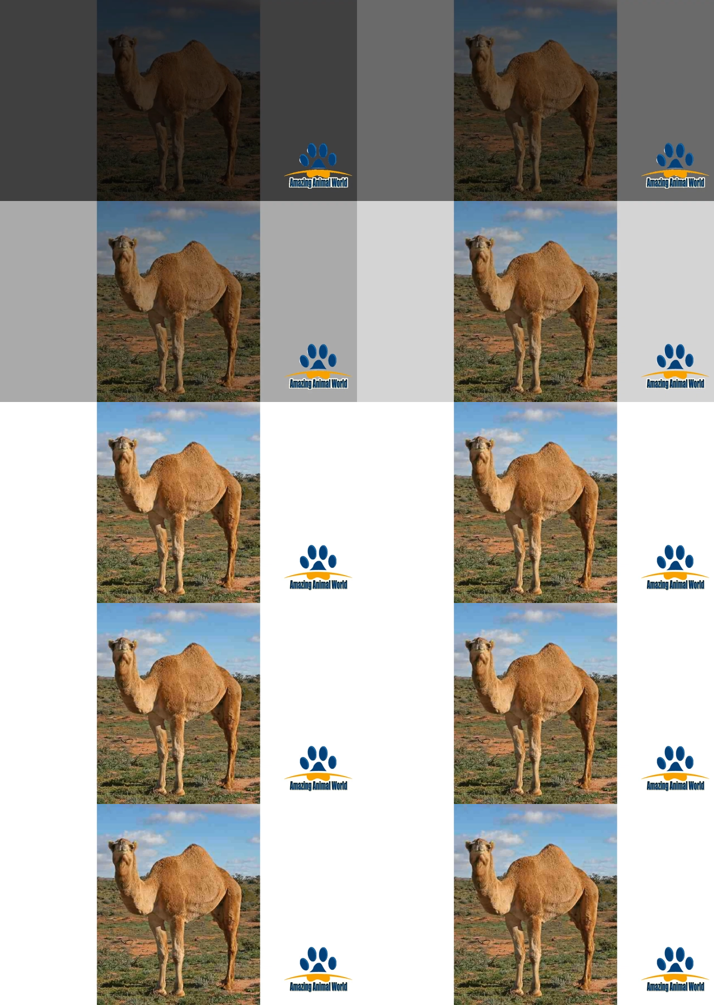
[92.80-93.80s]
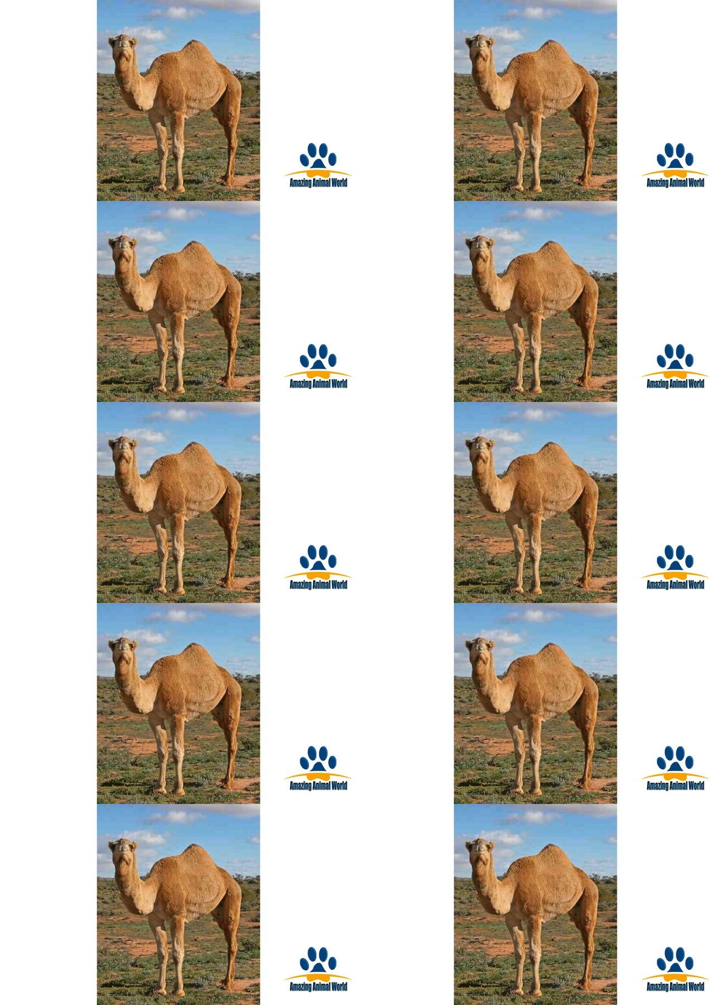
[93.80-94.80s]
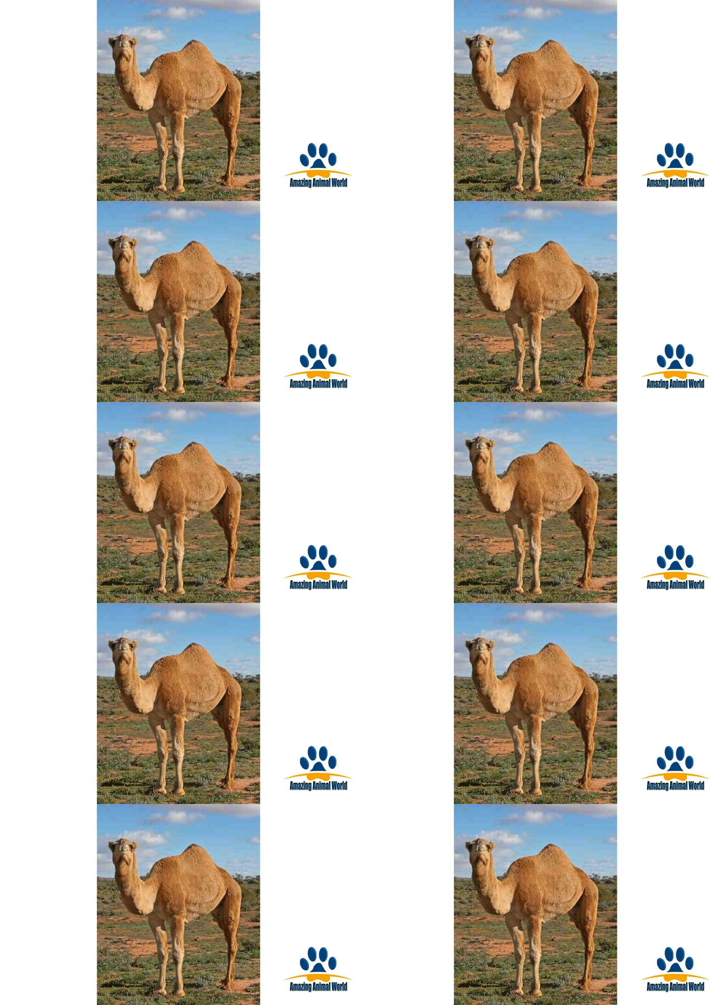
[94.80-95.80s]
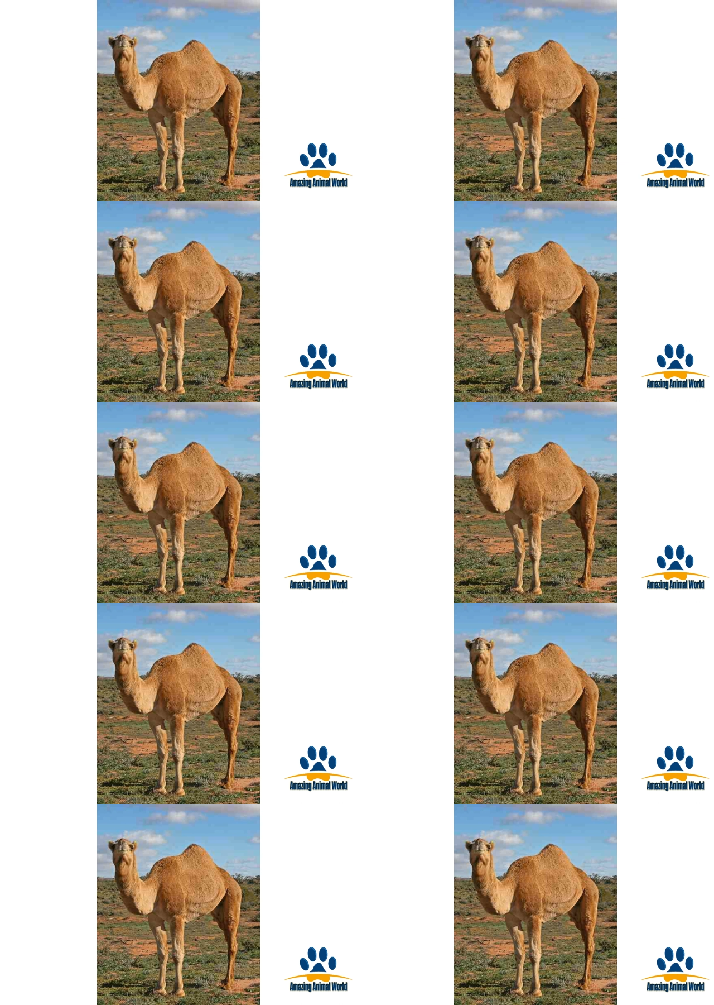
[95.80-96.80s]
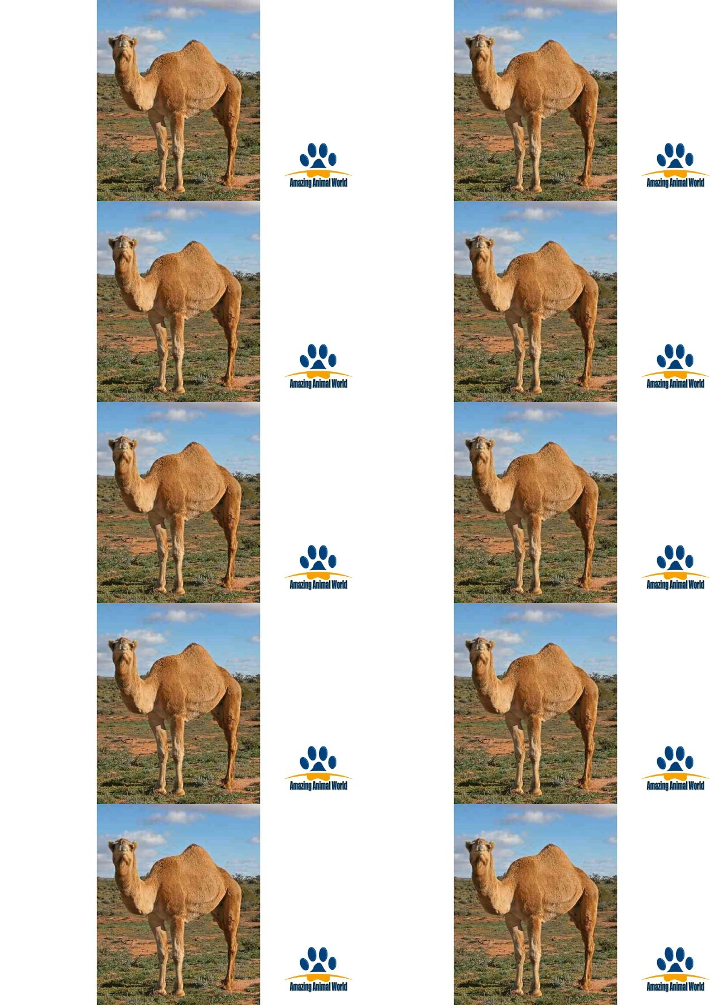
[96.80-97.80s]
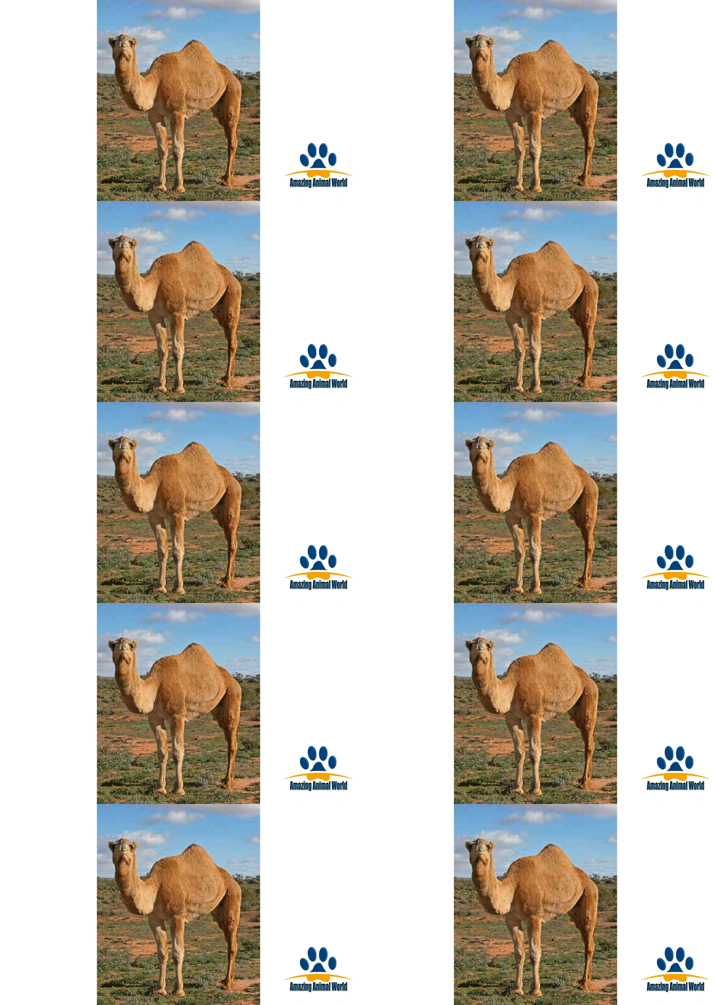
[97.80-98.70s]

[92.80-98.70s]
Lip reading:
[unreadable: no face in view]